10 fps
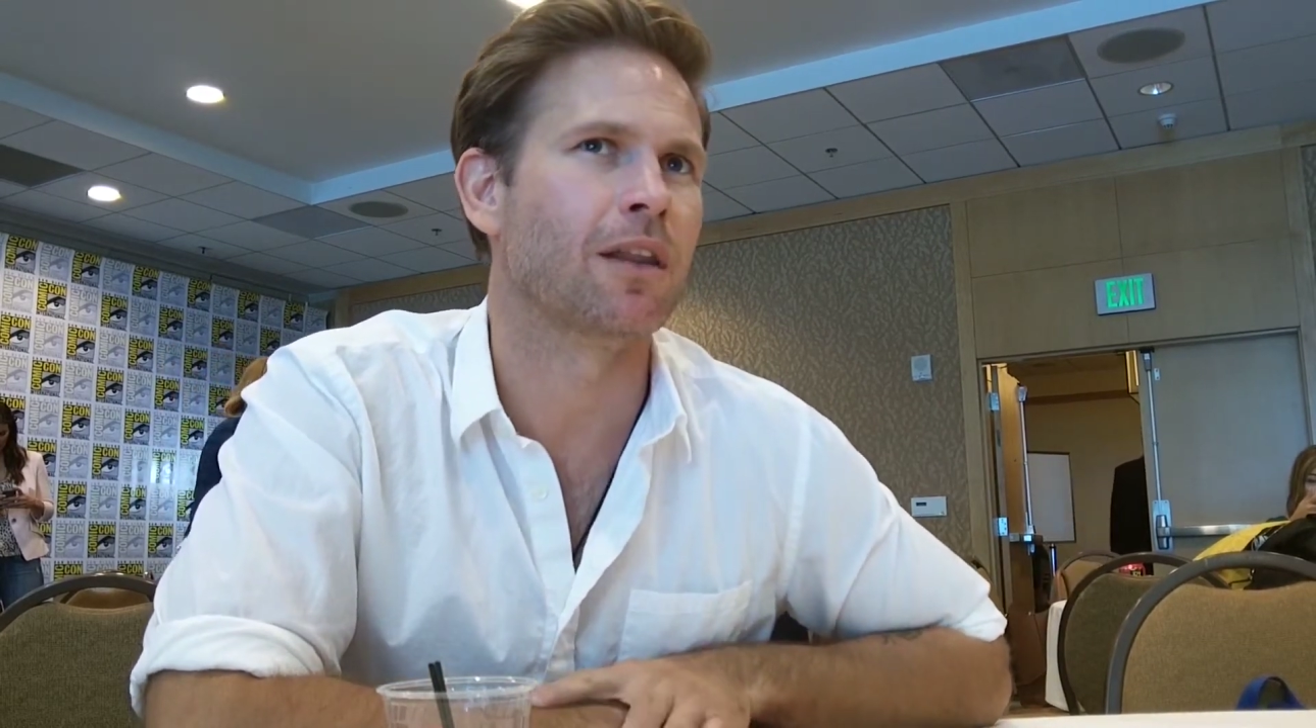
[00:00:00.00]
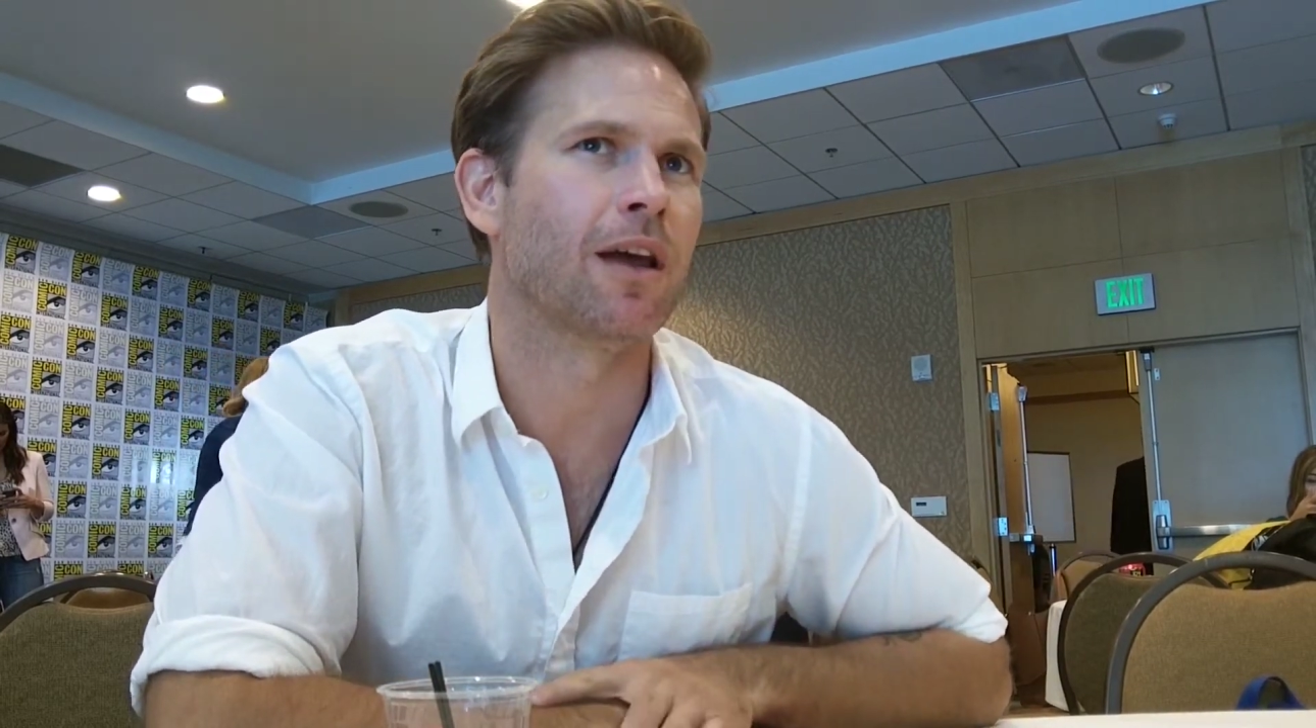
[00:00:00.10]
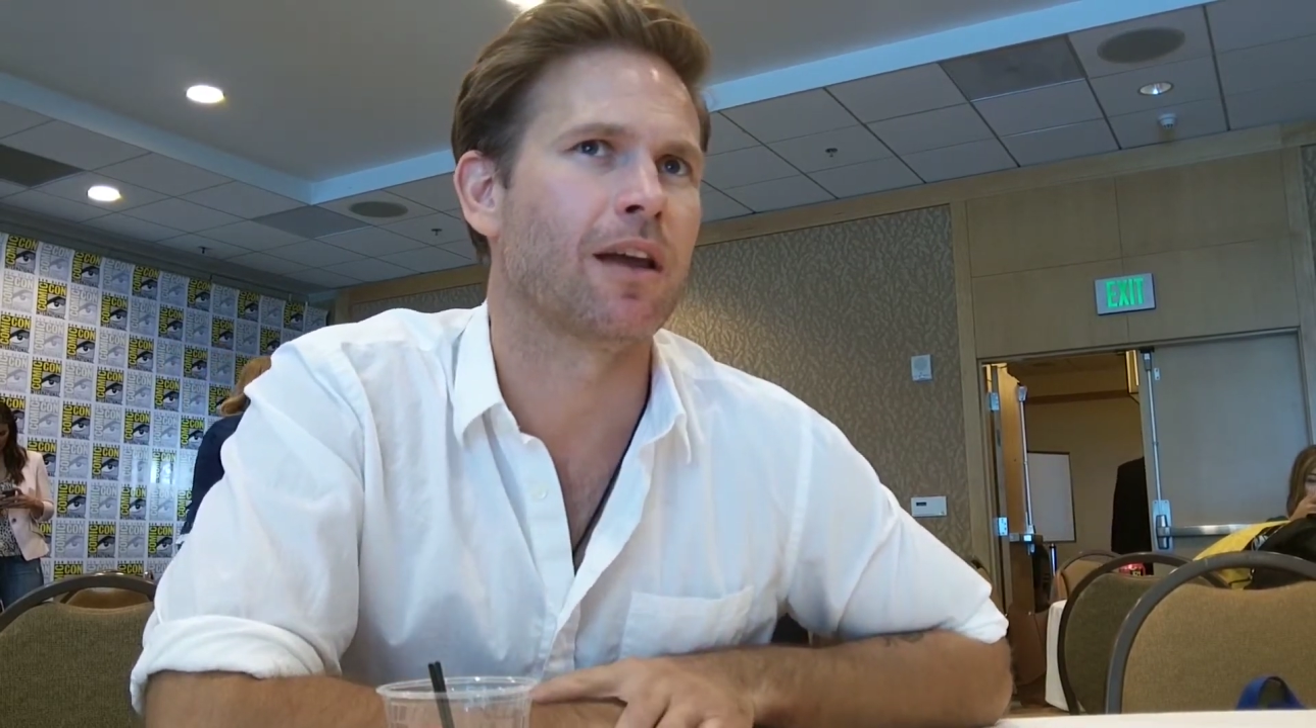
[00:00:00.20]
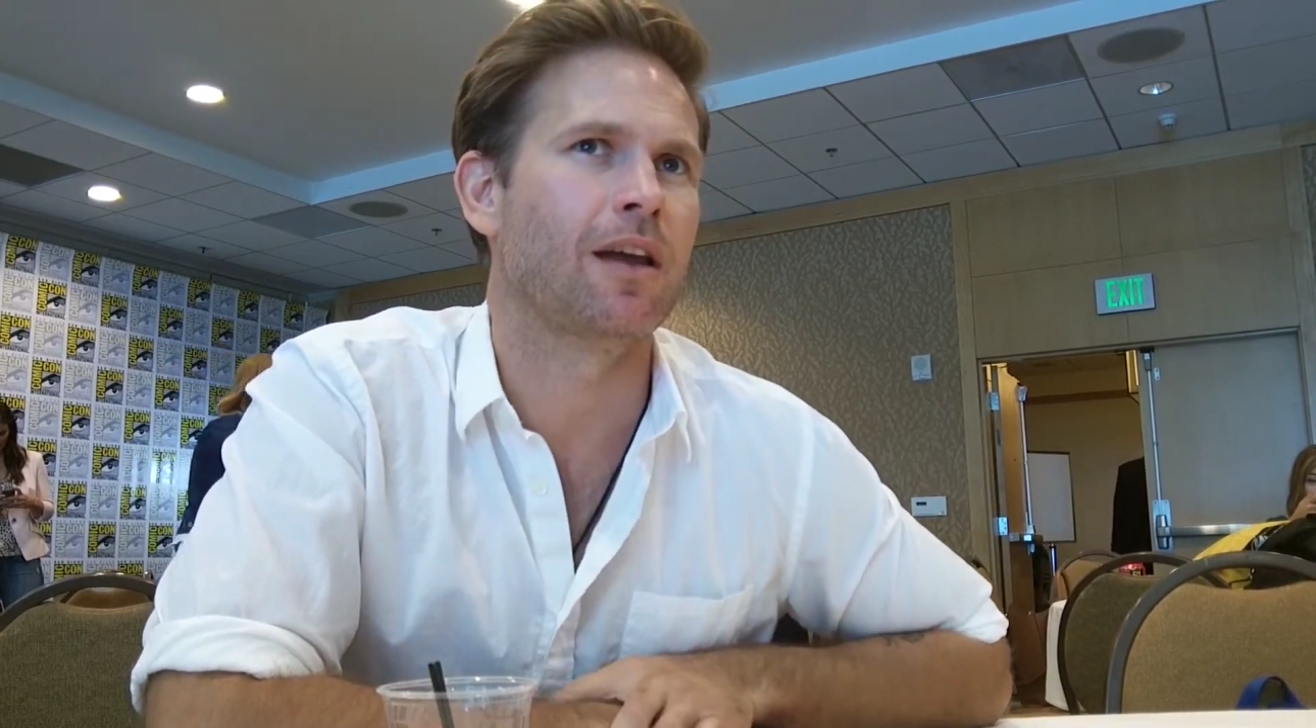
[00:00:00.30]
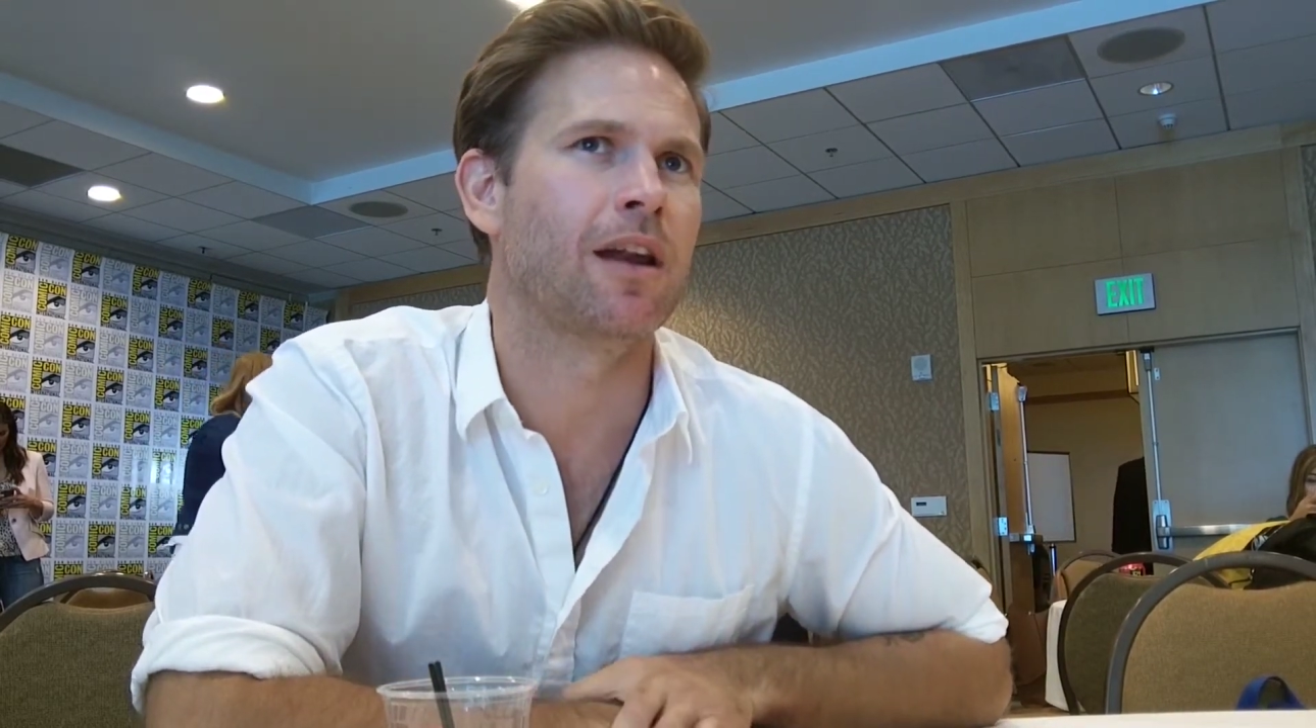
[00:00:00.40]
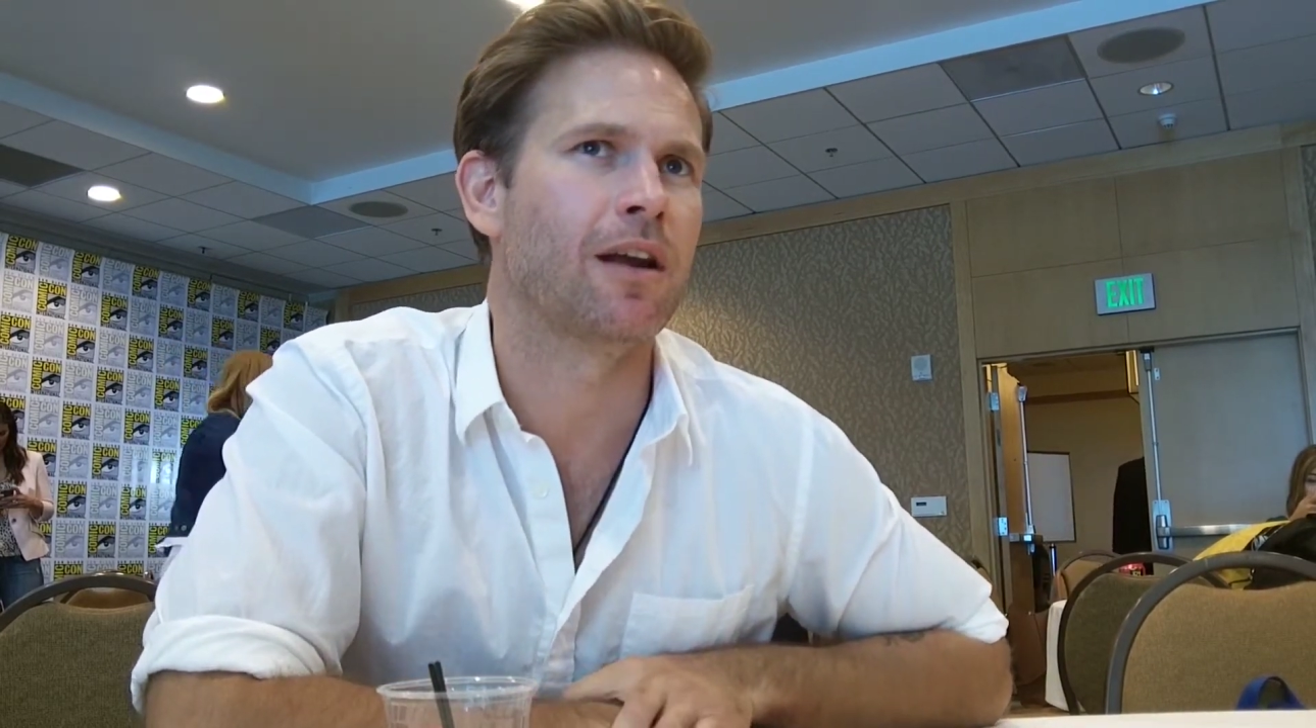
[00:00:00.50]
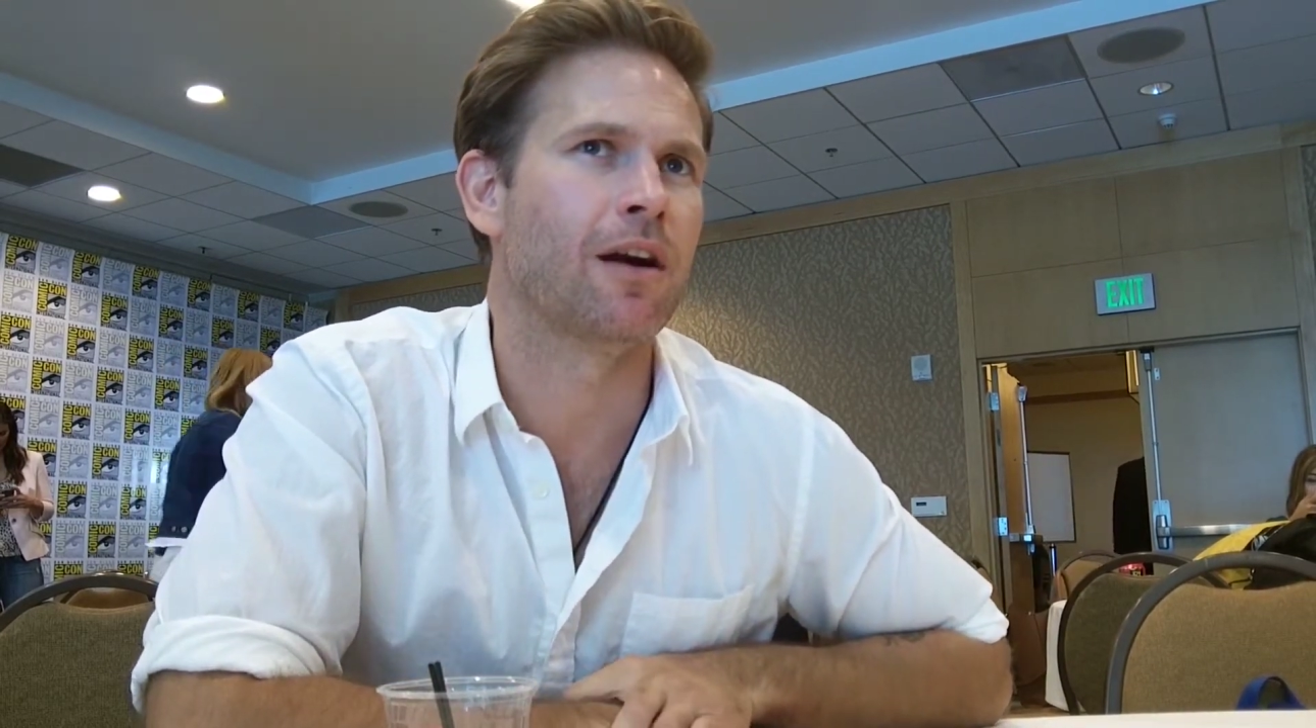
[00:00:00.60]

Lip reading: unlike any